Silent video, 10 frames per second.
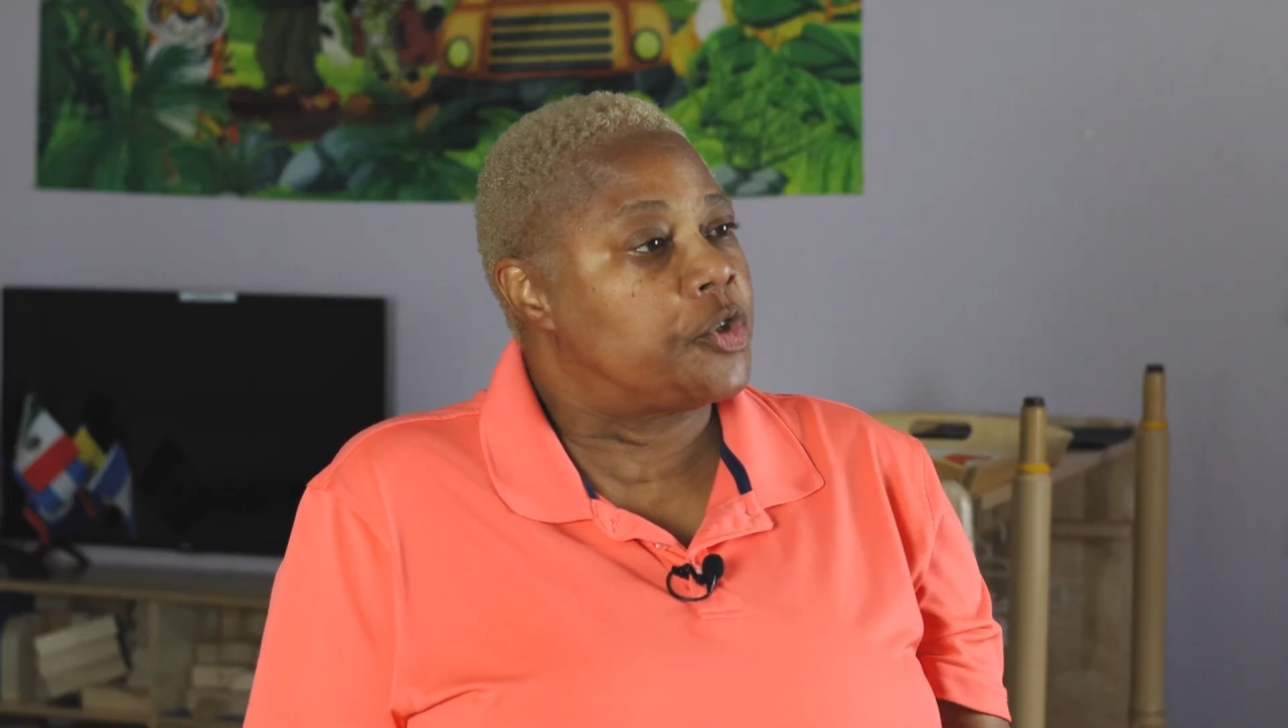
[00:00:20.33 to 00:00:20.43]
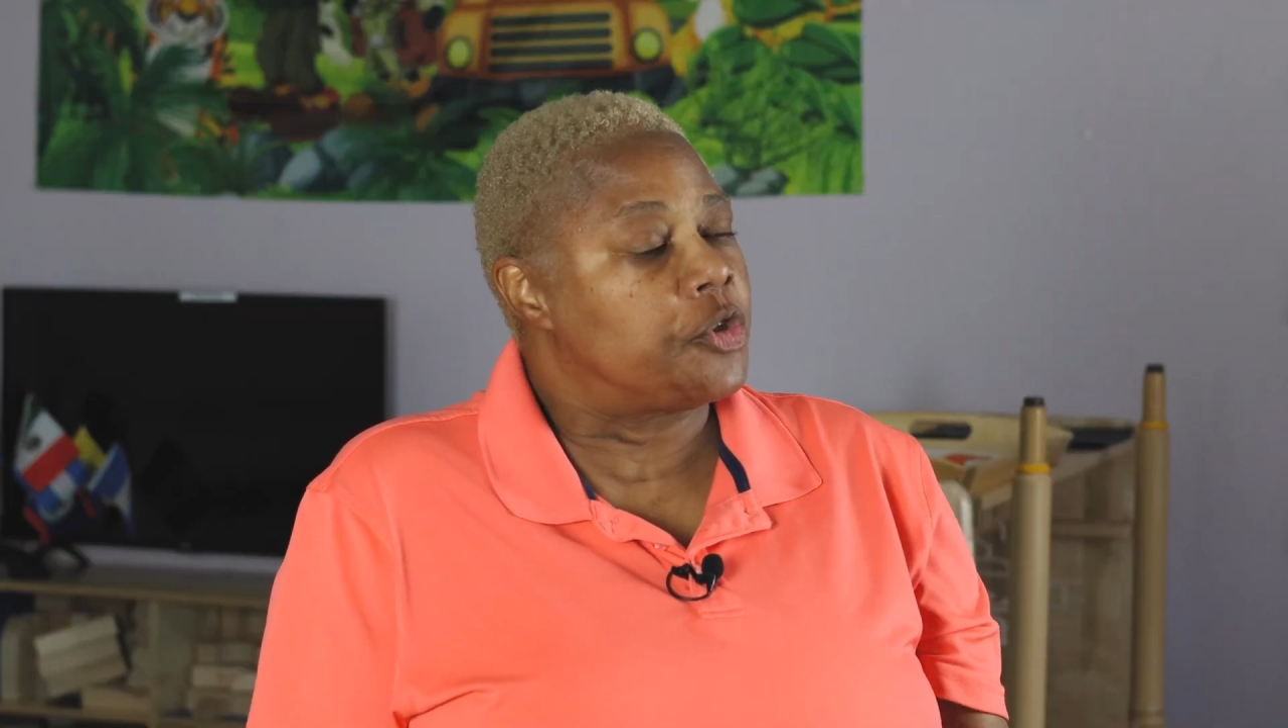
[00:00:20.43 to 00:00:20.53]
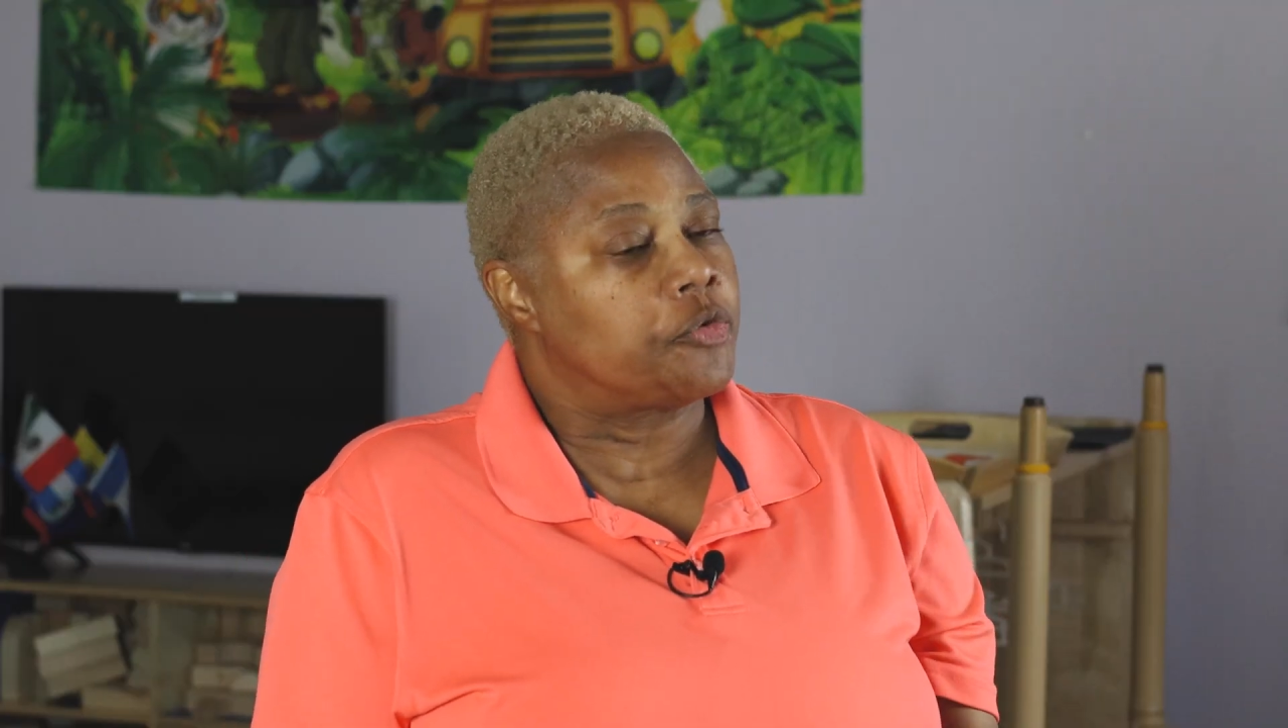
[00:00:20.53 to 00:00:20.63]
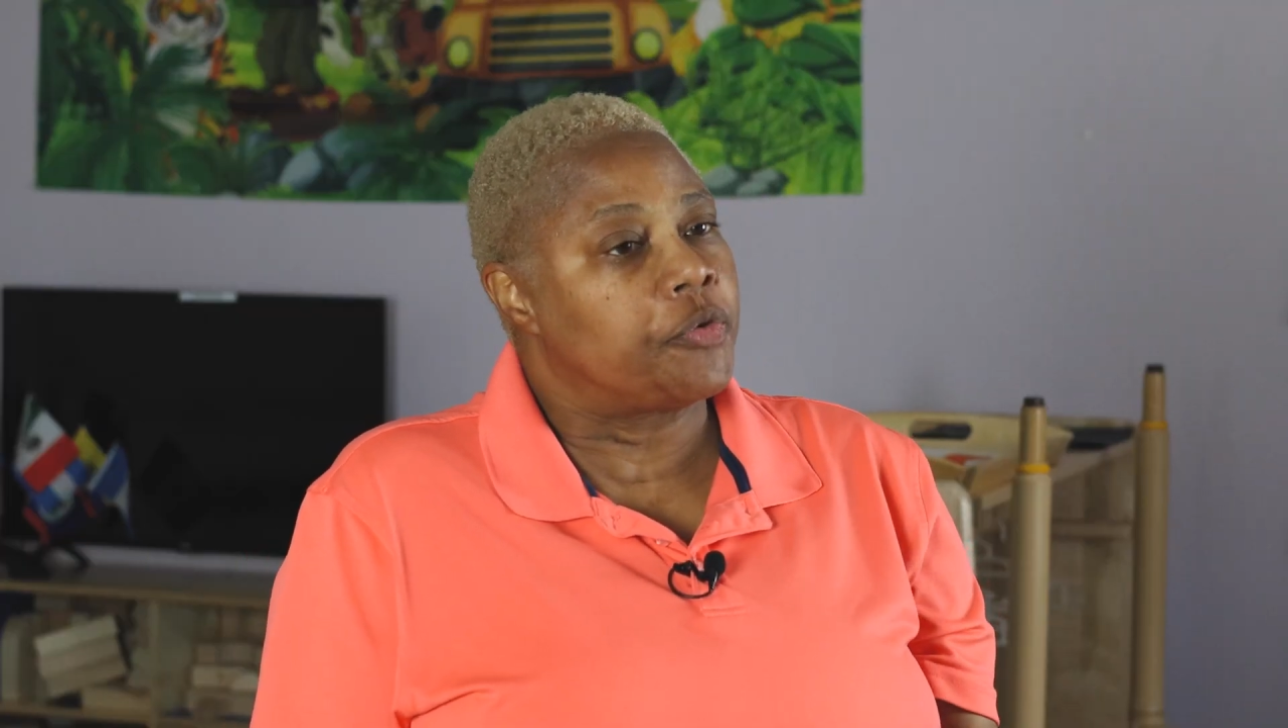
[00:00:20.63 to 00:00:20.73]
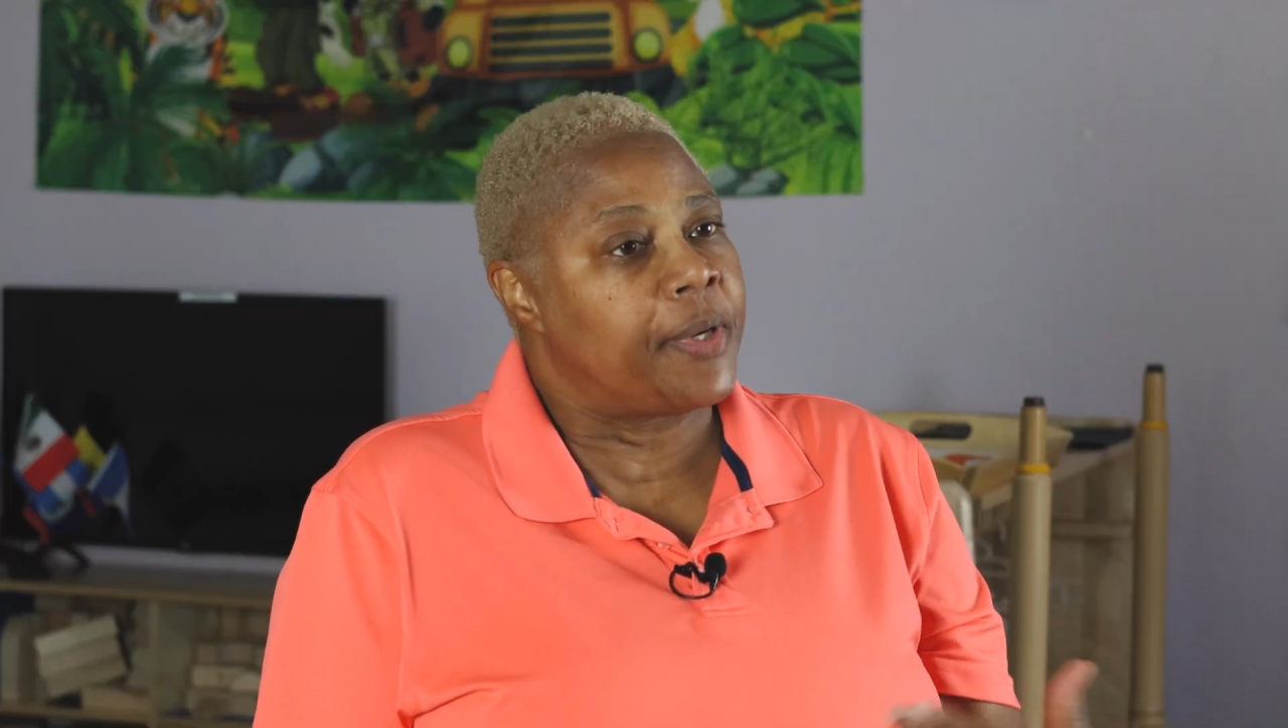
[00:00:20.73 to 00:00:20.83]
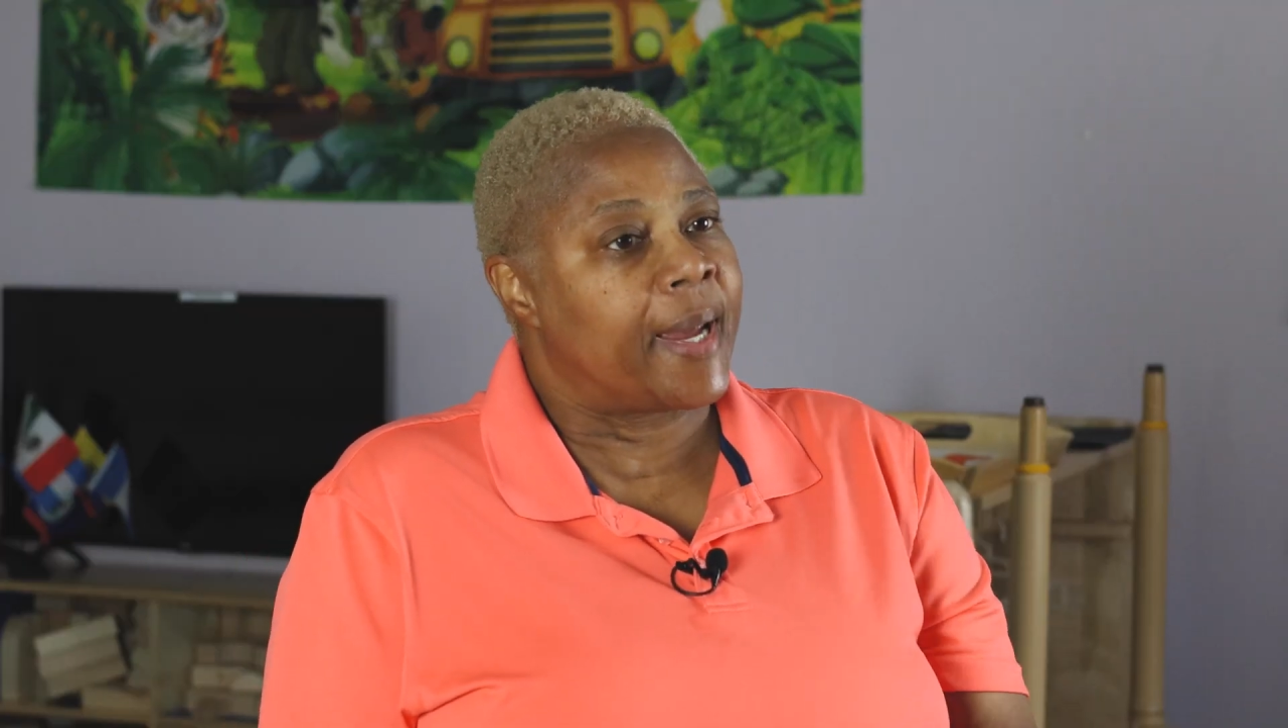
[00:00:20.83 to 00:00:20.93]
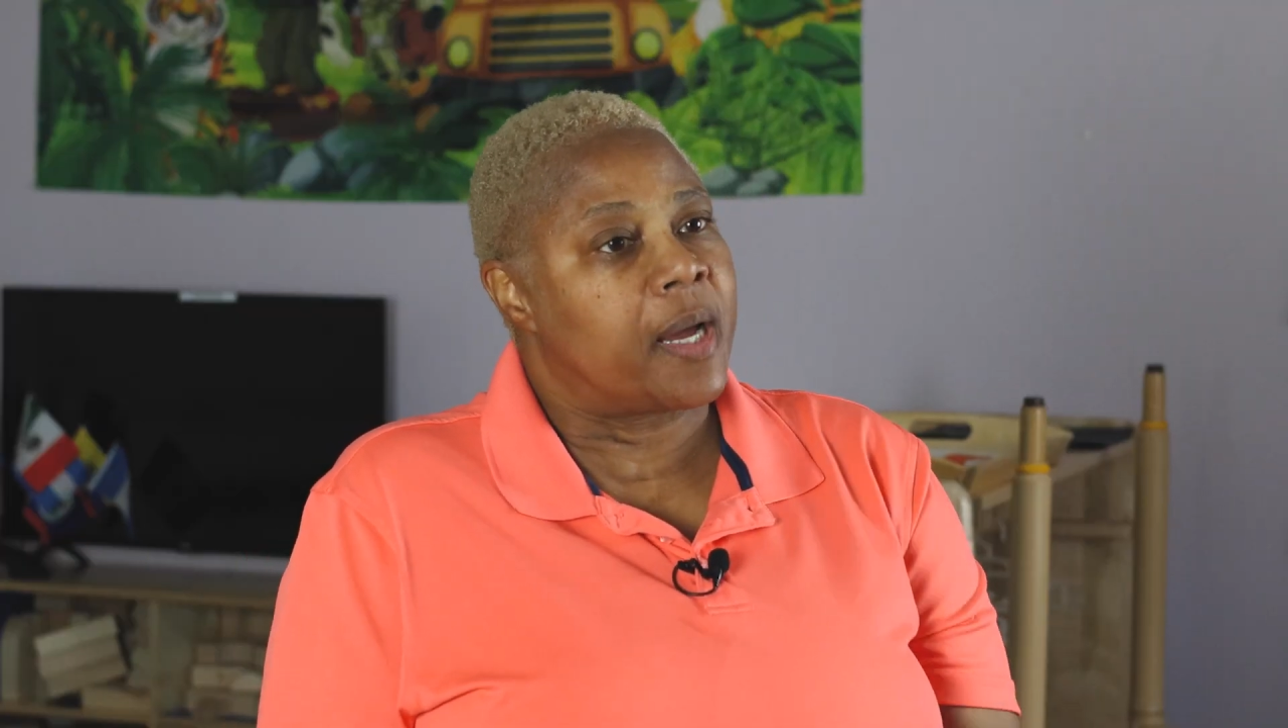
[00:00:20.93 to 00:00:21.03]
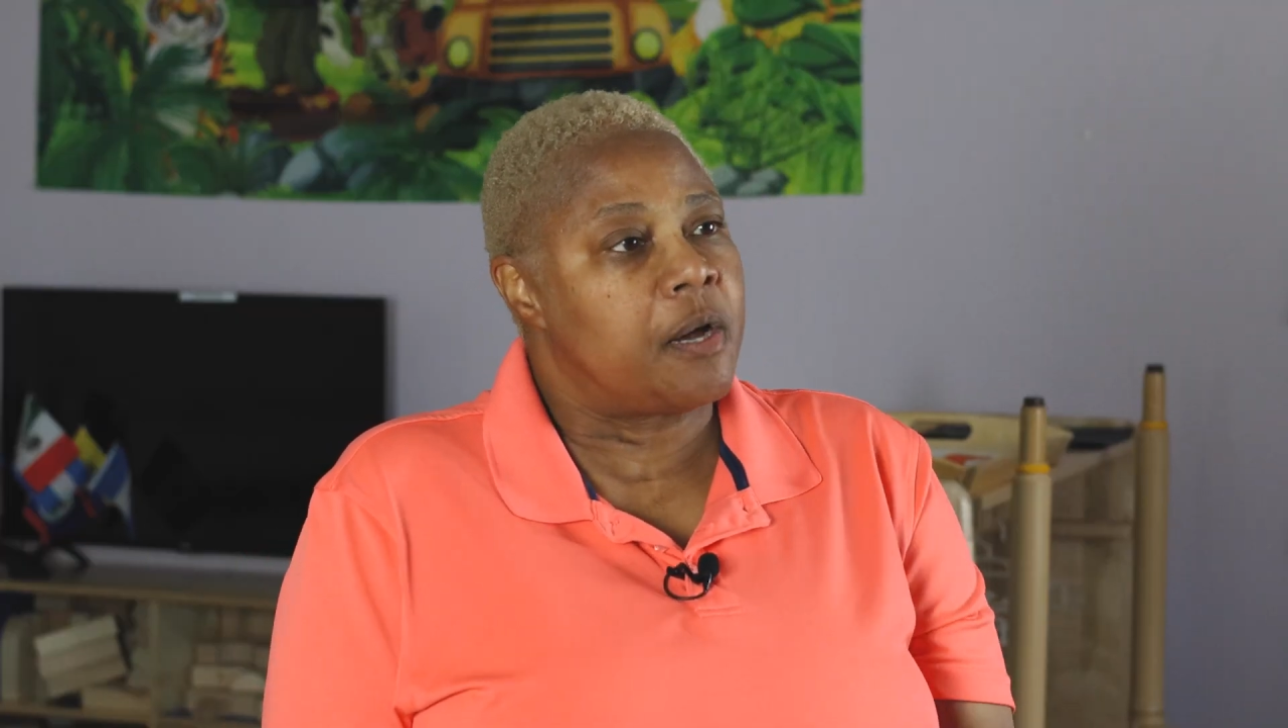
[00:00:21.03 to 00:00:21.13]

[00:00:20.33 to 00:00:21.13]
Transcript: children that